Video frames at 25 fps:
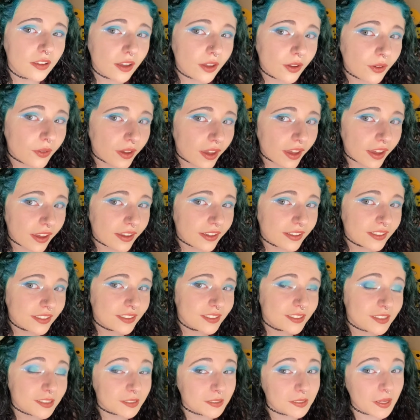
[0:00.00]
Okay,
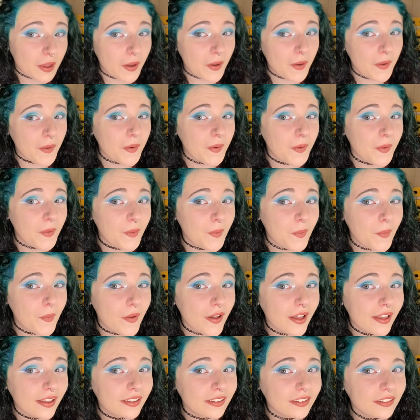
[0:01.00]

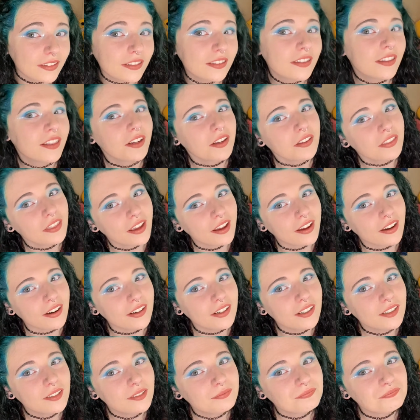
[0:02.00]
so they're
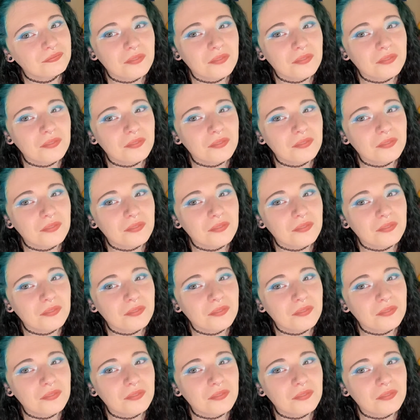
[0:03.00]
there.